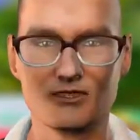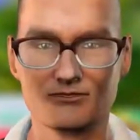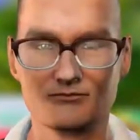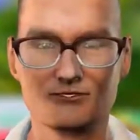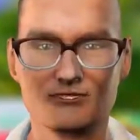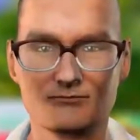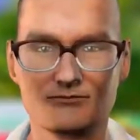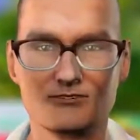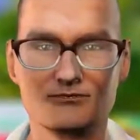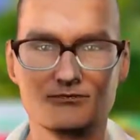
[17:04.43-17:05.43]
our time
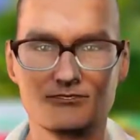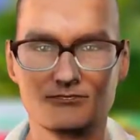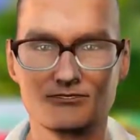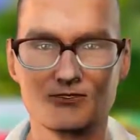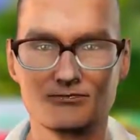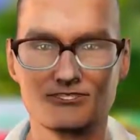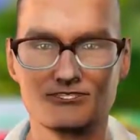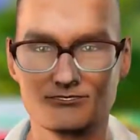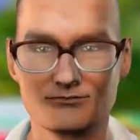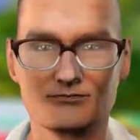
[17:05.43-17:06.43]
for, Muhammad? For
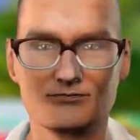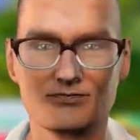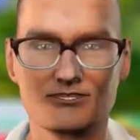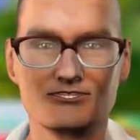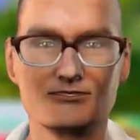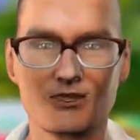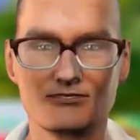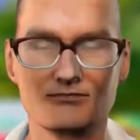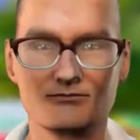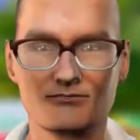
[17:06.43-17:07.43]
this? You wasted
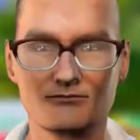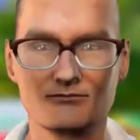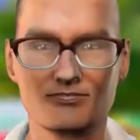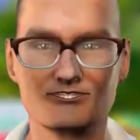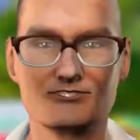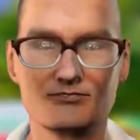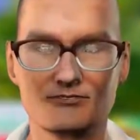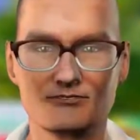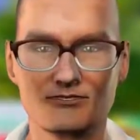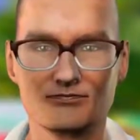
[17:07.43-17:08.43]
our time for this?
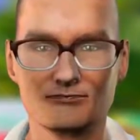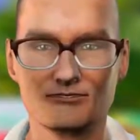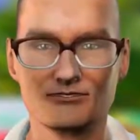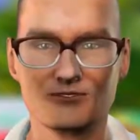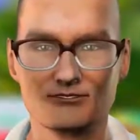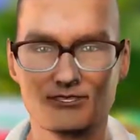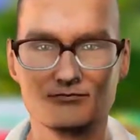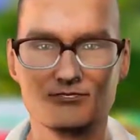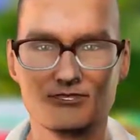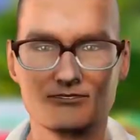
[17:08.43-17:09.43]
We could have been
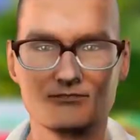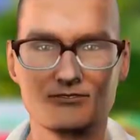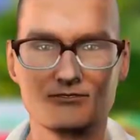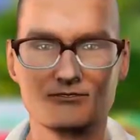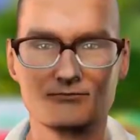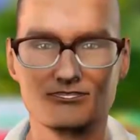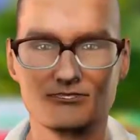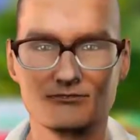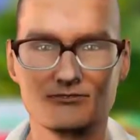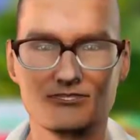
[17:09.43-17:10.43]
earning money in the
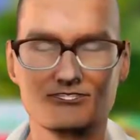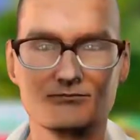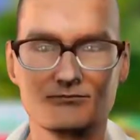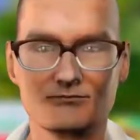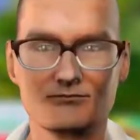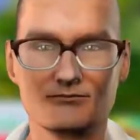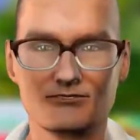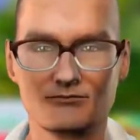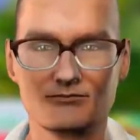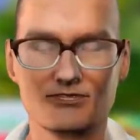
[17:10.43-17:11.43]
marketplace and you wasted our
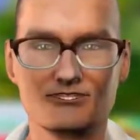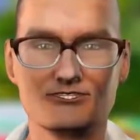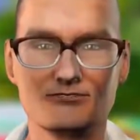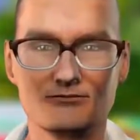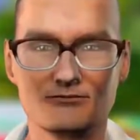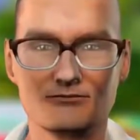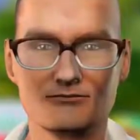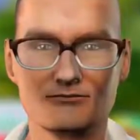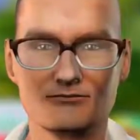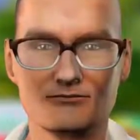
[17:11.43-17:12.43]
time for this?
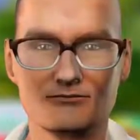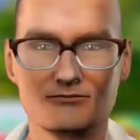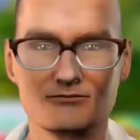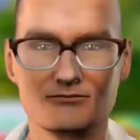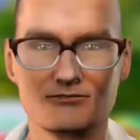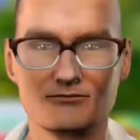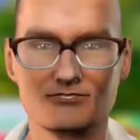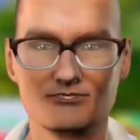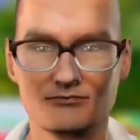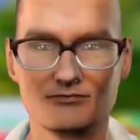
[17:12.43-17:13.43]

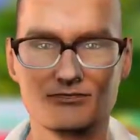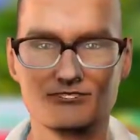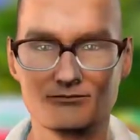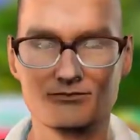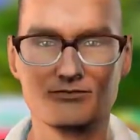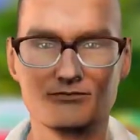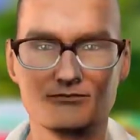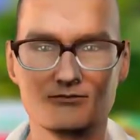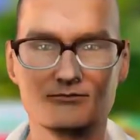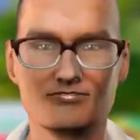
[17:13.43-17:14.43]
And this is when some
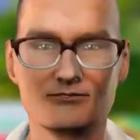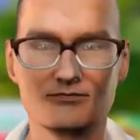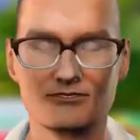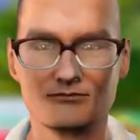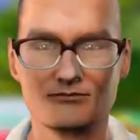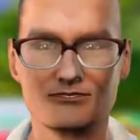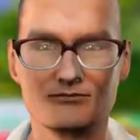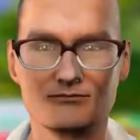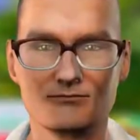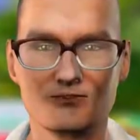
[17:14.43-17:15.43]
verses of the
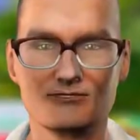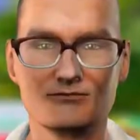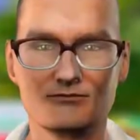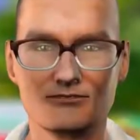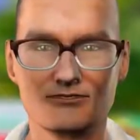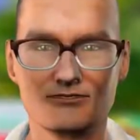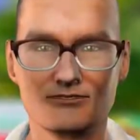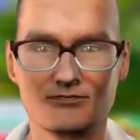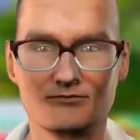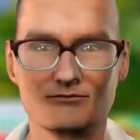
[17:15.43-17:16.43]
Quran
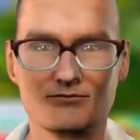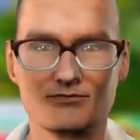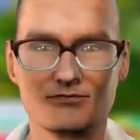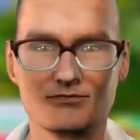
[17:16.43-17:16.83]
were revealed.